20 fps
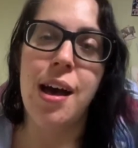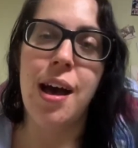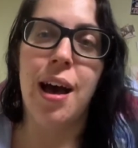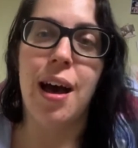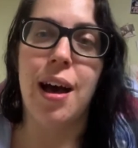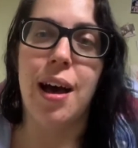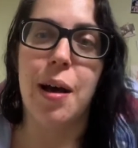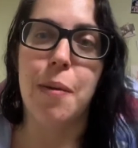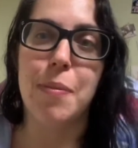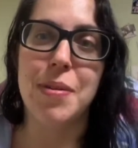
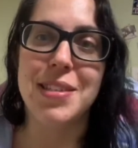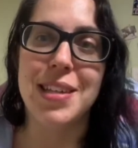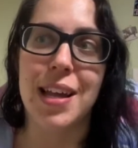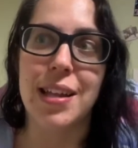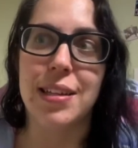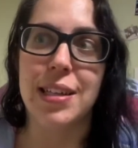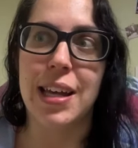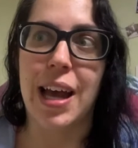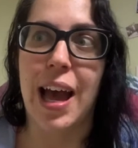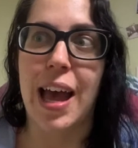But
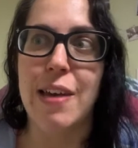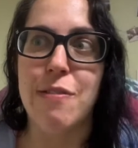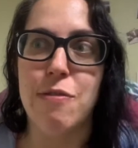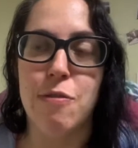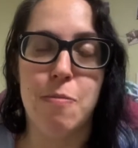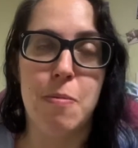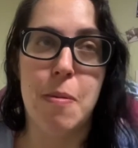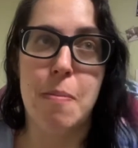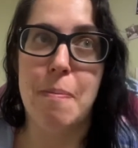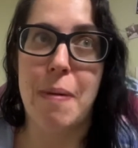sadly, I
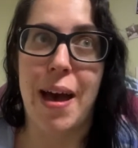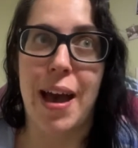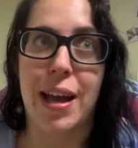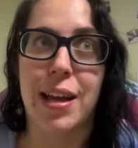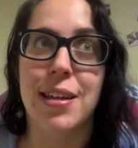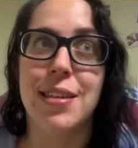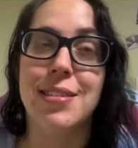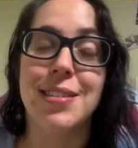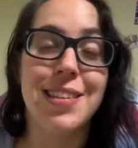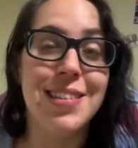haven't been back
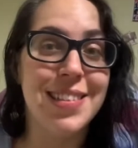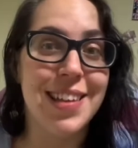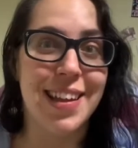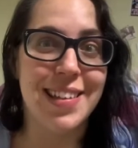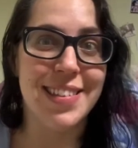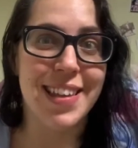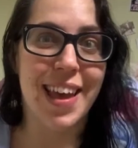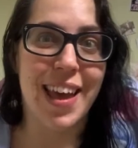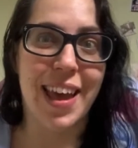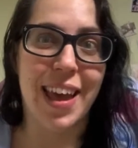since that
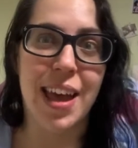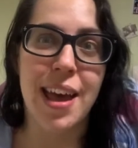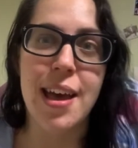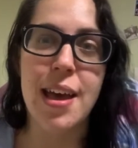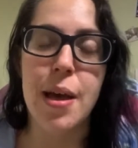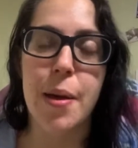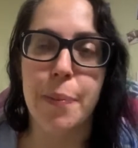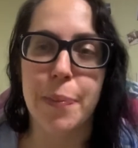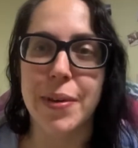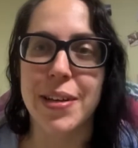day
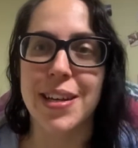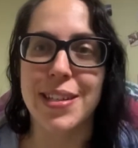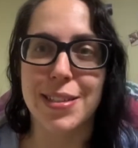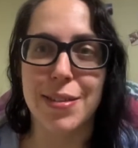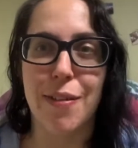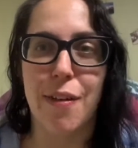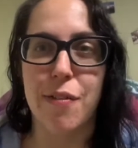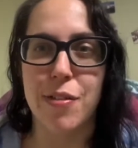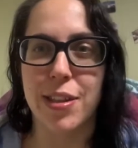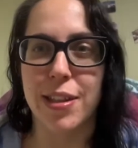because of
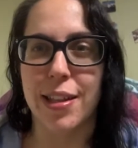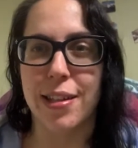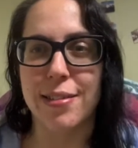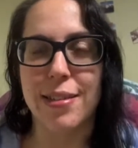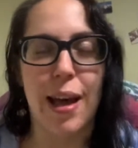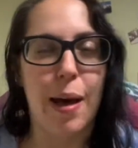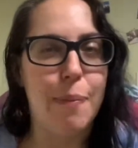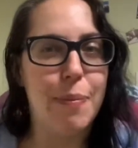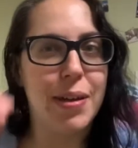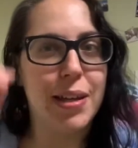everything that's
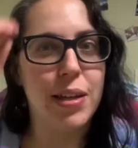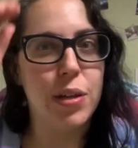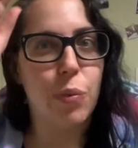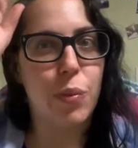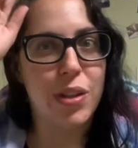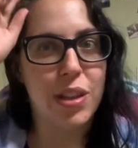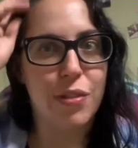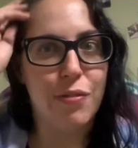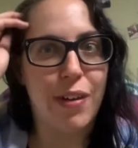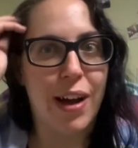happened
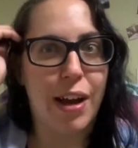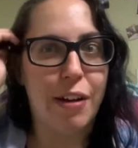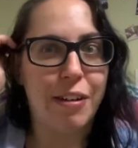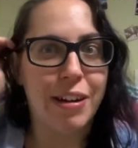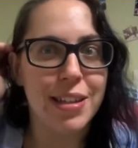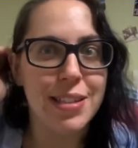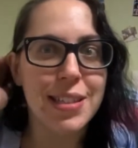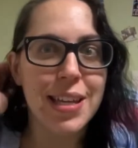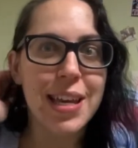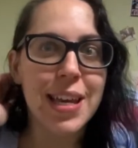with the
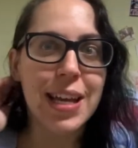virus.